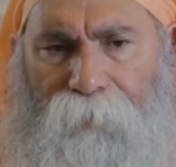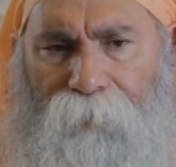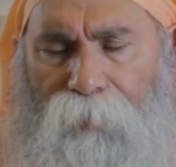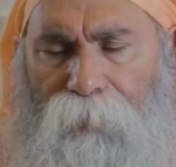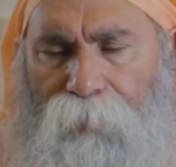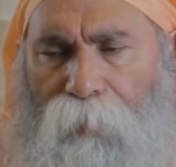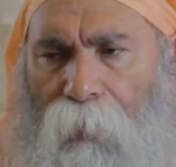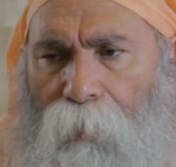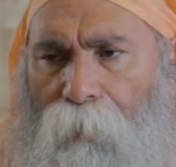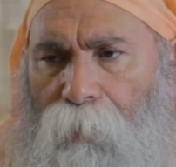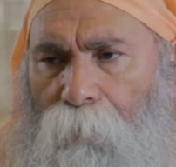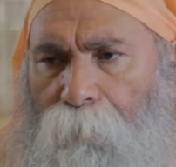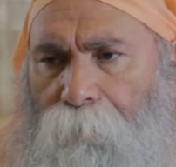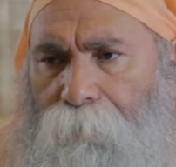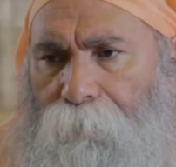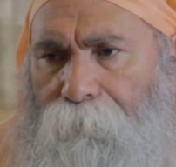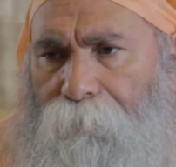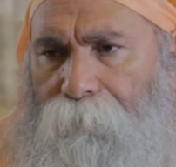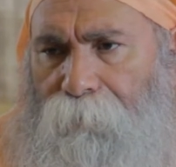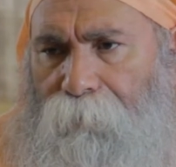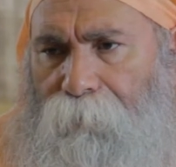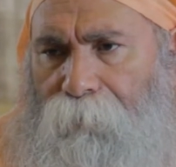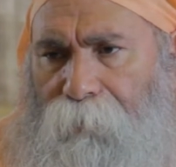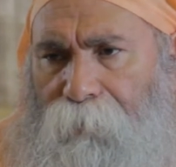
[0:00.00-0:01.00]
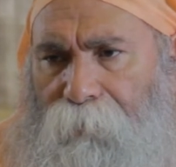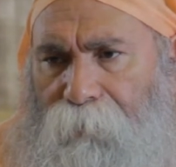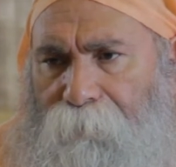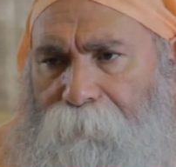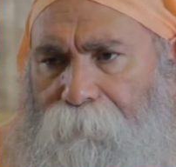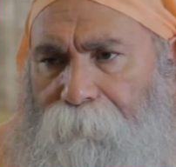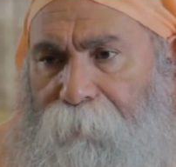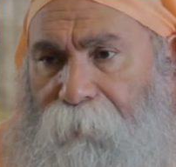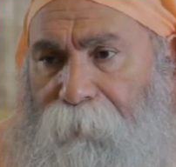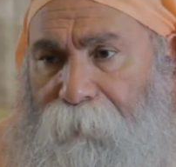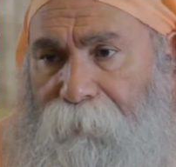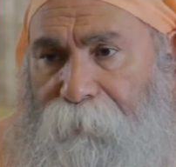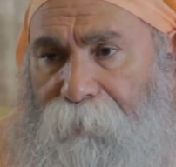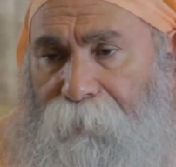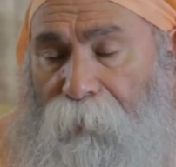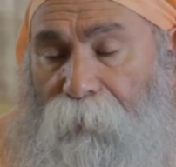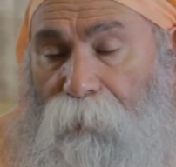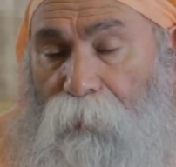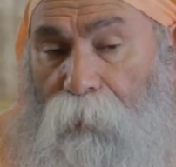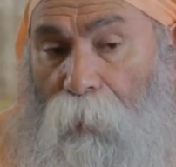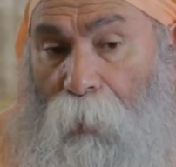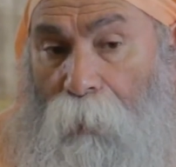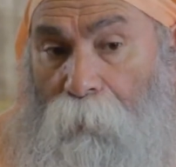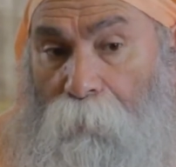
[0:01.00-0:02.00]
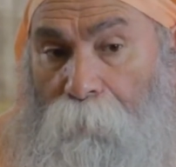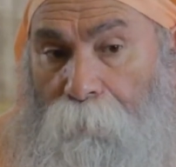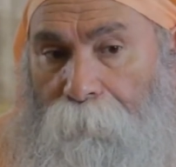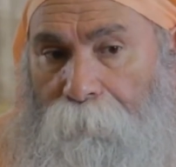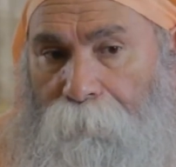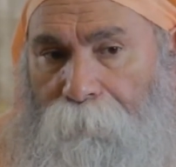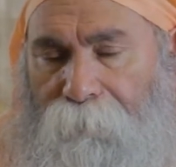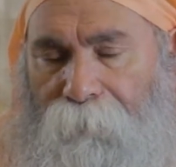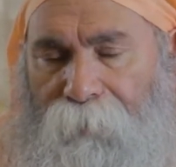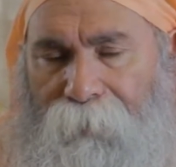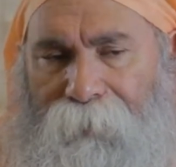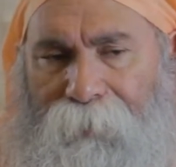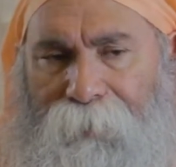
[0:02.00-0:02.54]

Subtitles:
shalom is peace, shalom.